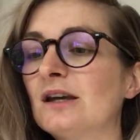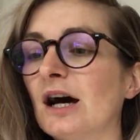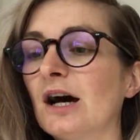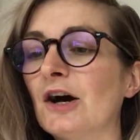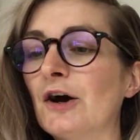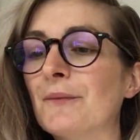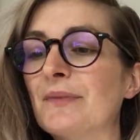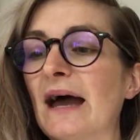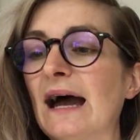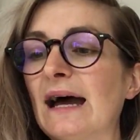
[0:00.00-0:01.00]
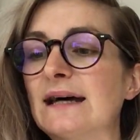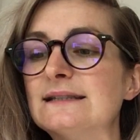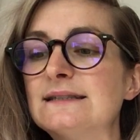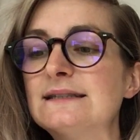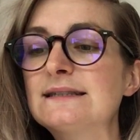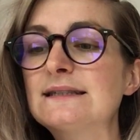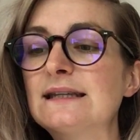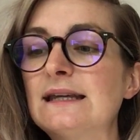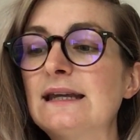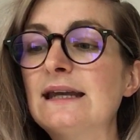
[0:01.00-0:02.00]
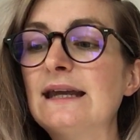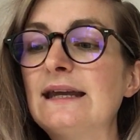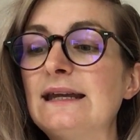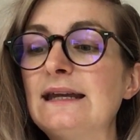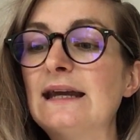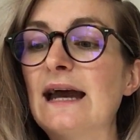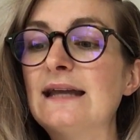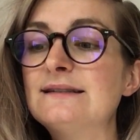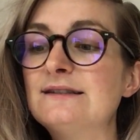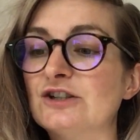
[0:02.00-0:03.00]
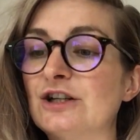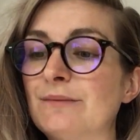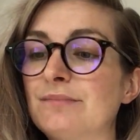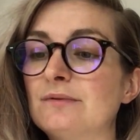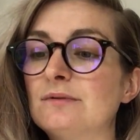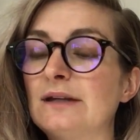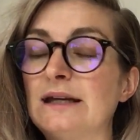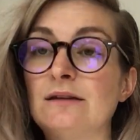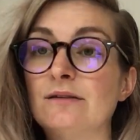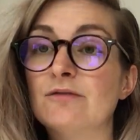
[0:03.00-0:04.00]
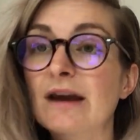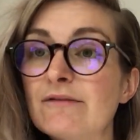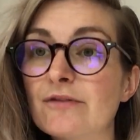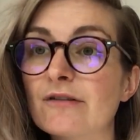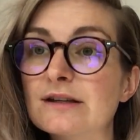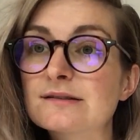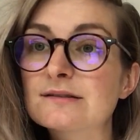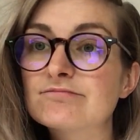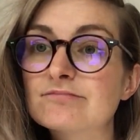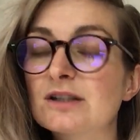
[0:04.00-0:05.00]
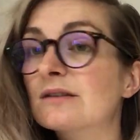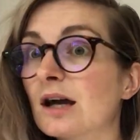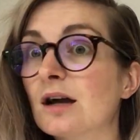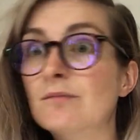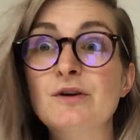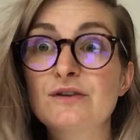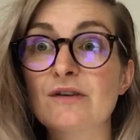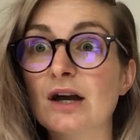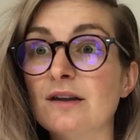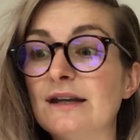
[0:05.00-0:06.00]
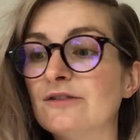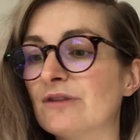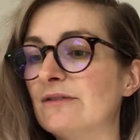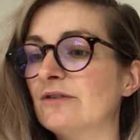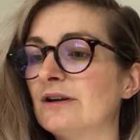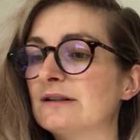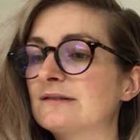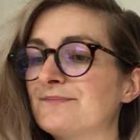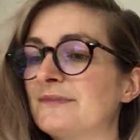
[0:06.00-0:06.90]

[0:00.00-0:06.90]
And he ended up in the rainforest, because most of Ghana is rainforest.